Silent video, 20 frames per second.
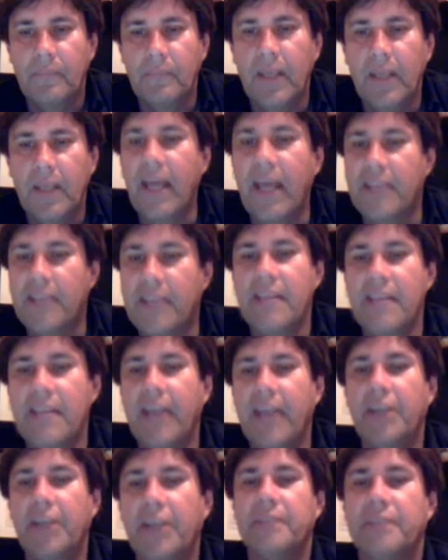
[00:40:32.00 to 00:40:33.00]
Yeah, isn't
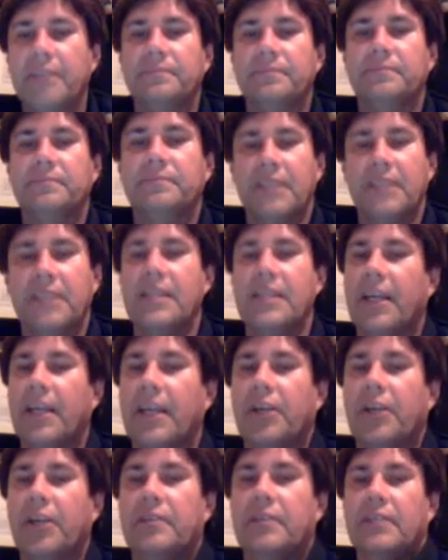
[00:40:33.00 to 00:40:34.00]
that good? Isn't that
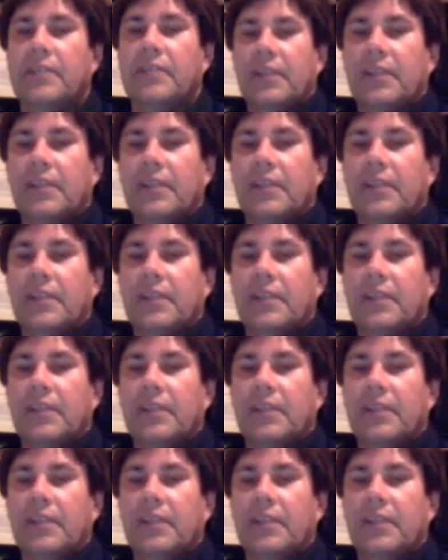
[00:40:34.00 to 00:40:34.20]
good?